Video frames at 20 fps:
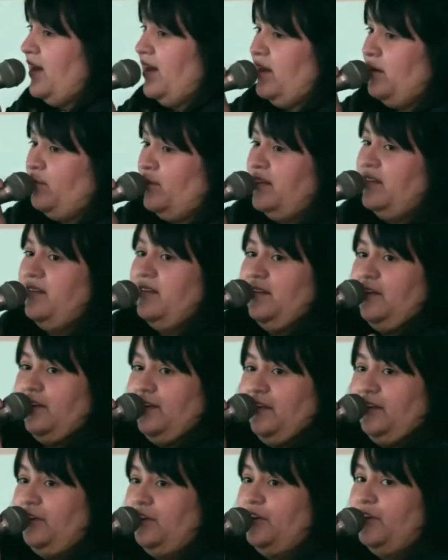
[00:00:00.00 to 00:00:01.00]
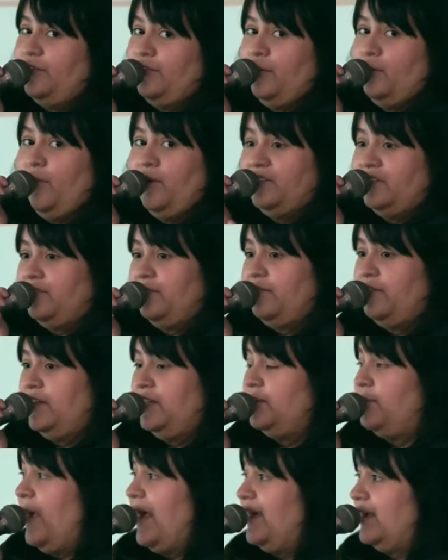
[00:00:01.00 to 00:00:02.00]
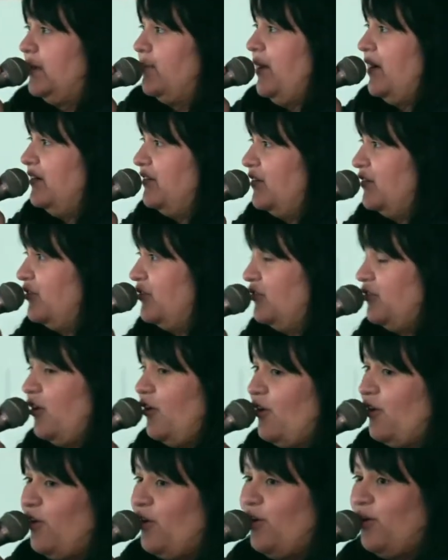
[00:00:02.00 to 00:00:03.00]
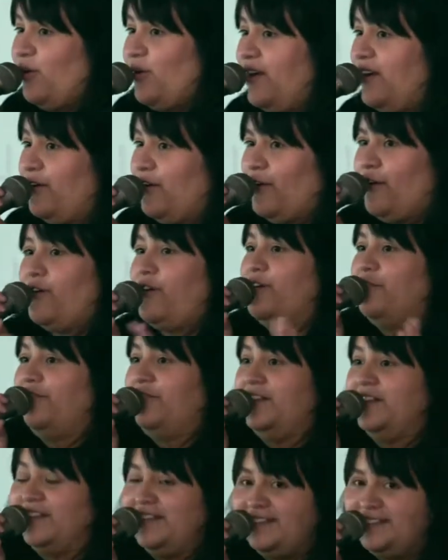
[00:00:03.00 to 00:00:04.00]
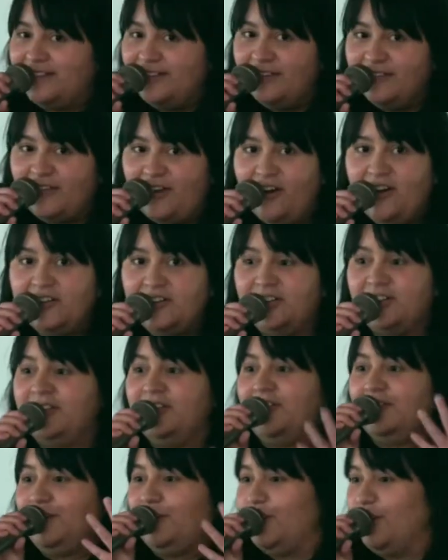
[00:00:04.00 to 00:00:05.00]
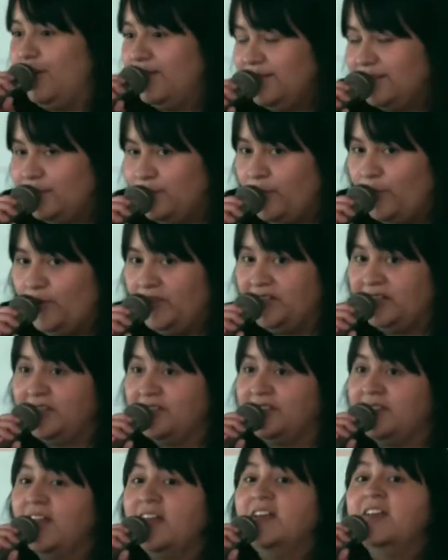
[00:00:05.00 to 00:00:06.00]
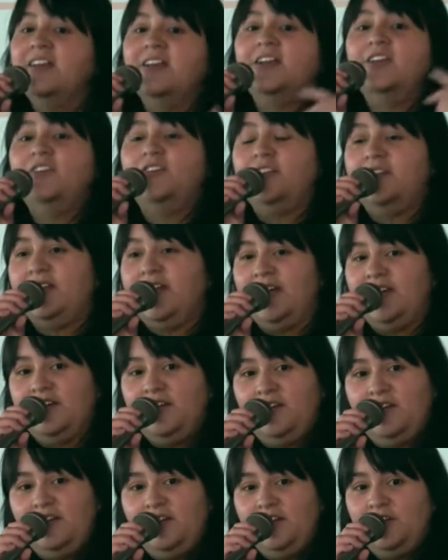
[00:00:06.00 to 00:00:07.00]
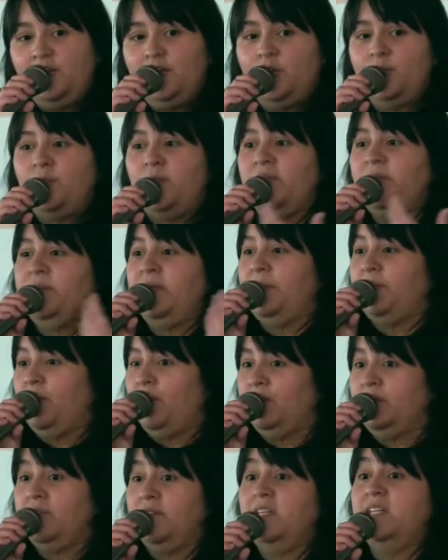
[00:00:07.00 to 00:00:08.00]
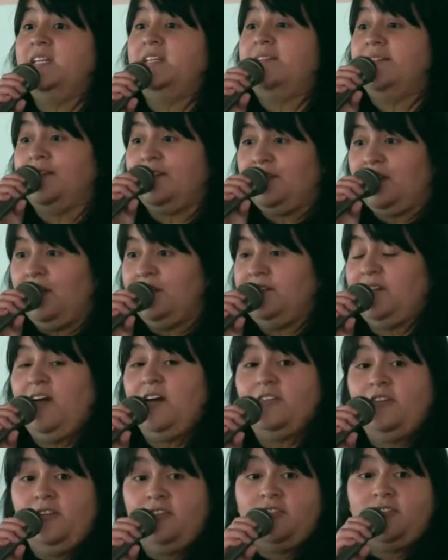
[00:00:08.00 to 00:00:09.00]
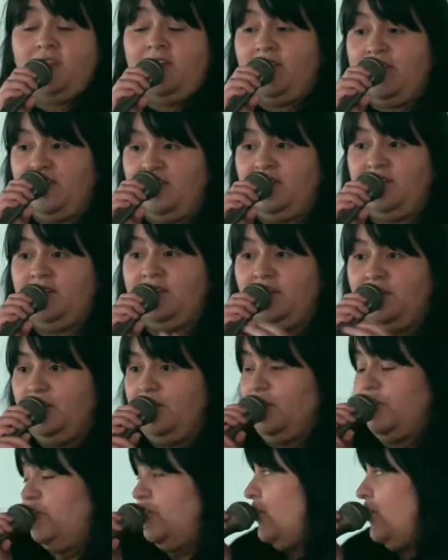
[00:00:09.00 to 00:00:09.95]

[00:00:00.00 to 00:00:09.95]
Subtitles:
way we, you know, if you want some feedback about your show or feeling self-conscious or want some pointers, you can get in a group with people and really discuss how you strengthen your